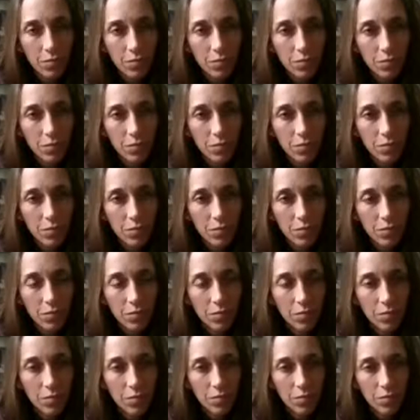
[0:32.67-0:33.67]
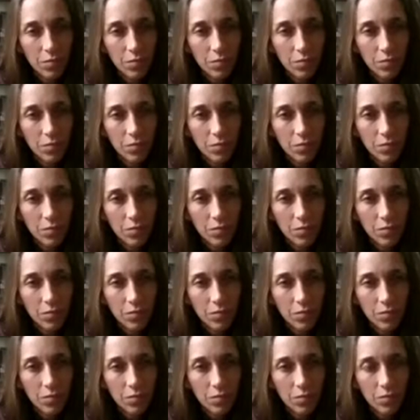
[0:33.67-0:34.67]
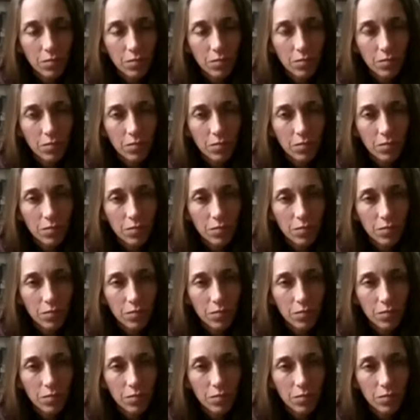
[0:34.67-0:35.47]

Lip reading: This person isn't speaking.